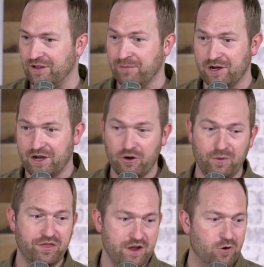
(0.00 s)
I'm going to go
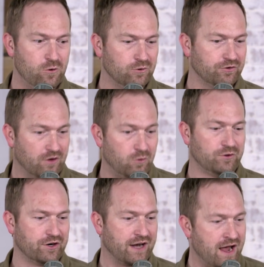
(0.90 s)
with the
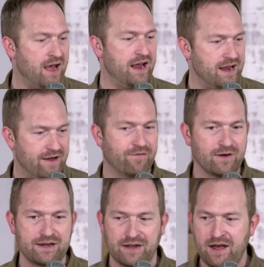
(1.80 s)
older guy
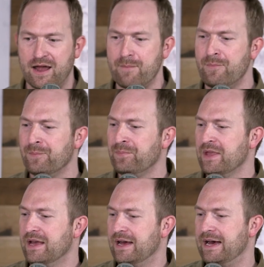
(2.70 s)
every time.
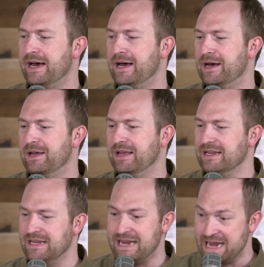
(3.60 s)

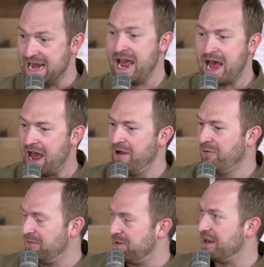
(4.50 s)
I
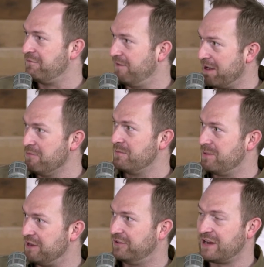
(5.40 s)
would
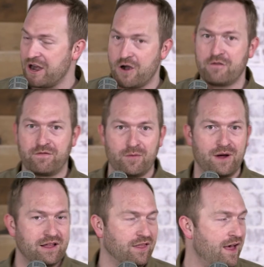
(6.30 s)
be scared for
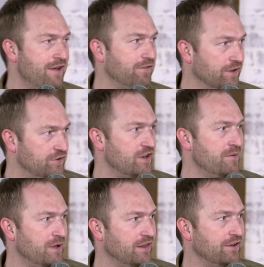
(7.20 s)
my life,
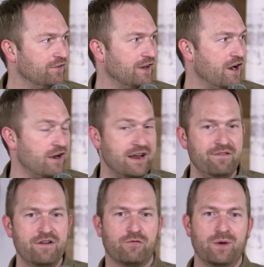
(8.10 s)
legitimately scared. And
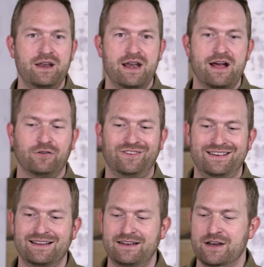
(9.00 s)
even if Rittenhouse
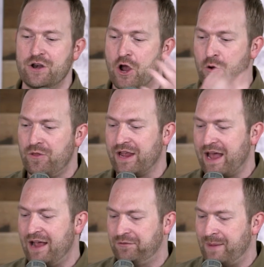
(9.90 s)
didn't know the
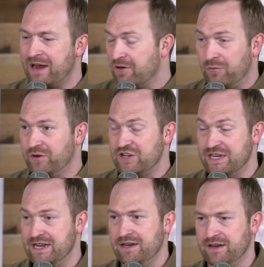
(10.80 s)
guy's background, which he
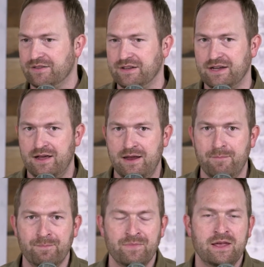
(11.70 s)
didn't at the time,
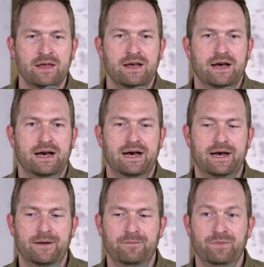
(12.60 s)

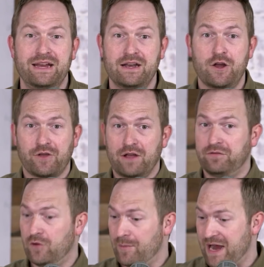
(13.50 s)
he didn't know the guy's
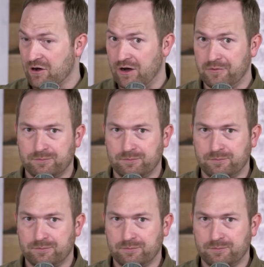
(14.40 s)
full background.